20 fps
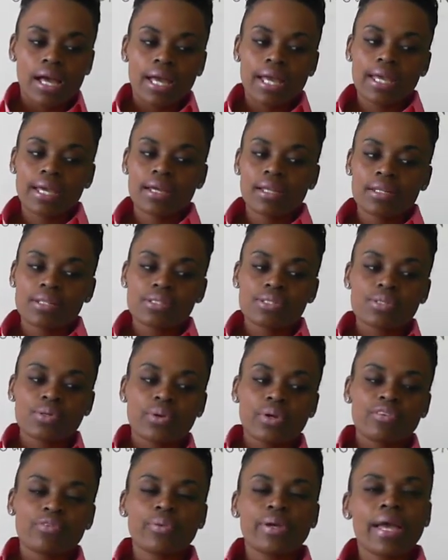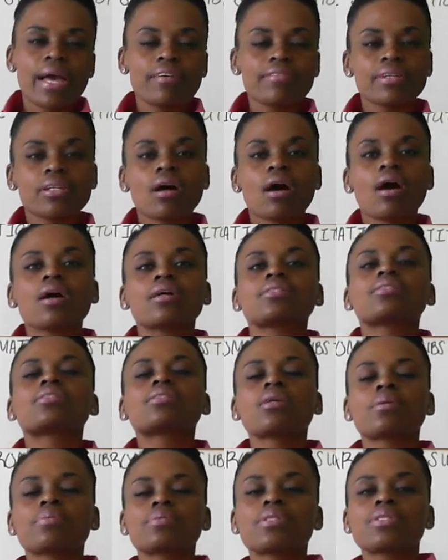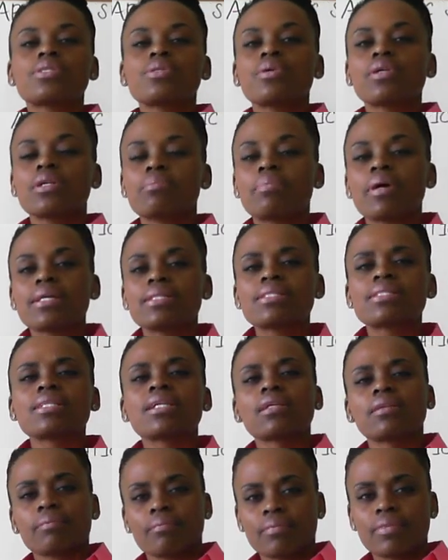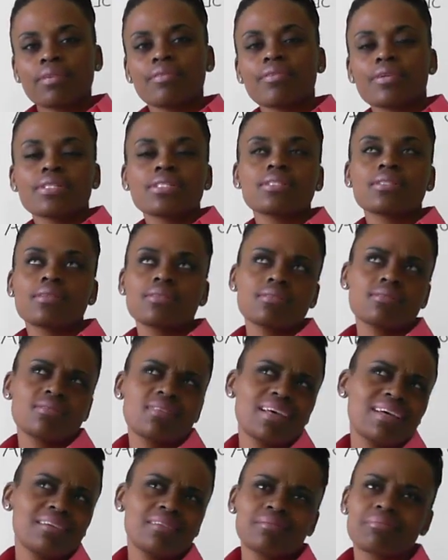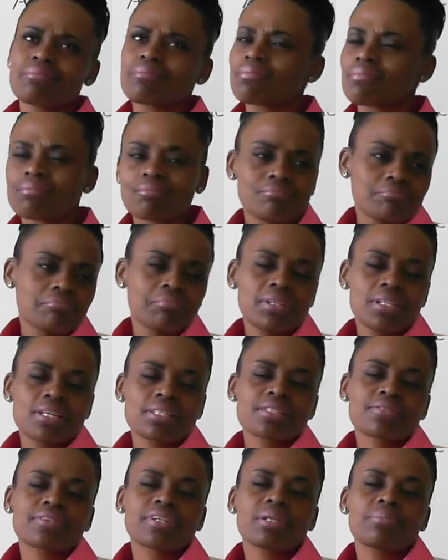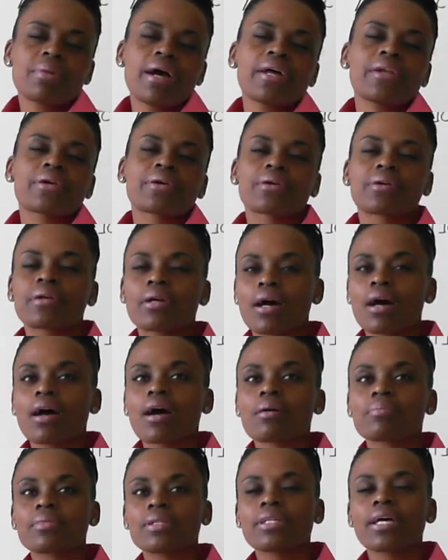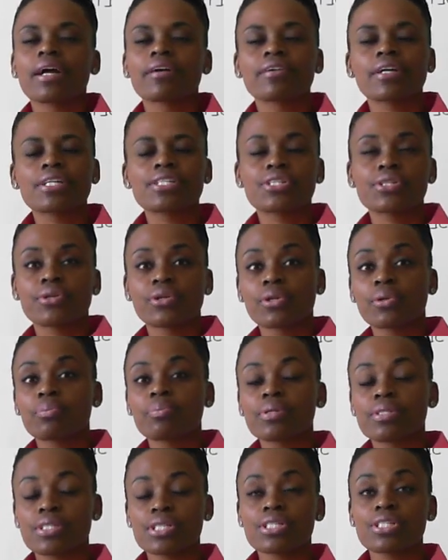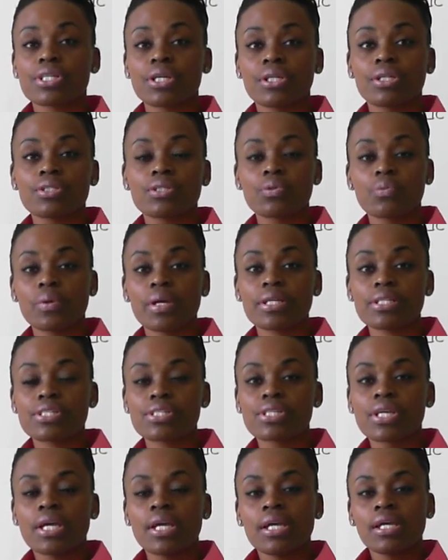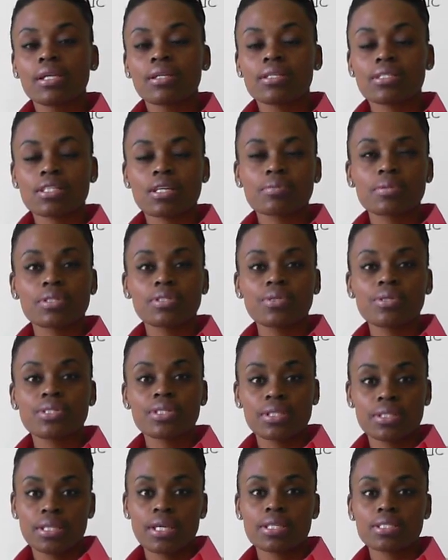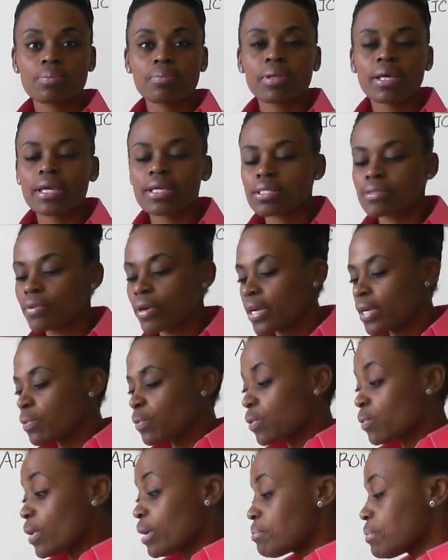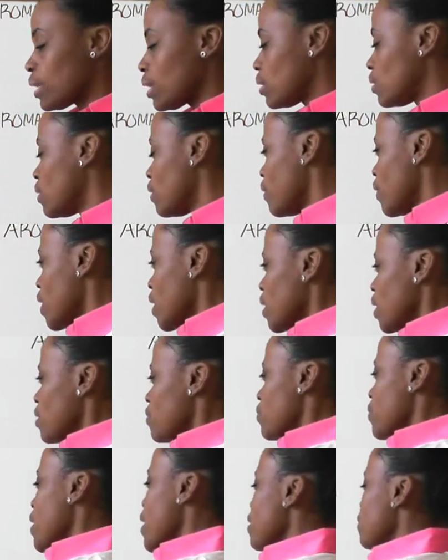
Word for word: And so if we have an unsubstituted benzene, for instance, then it doesn't really matter um, the direction or position to which the substitution takes place, right? What do I mean? If we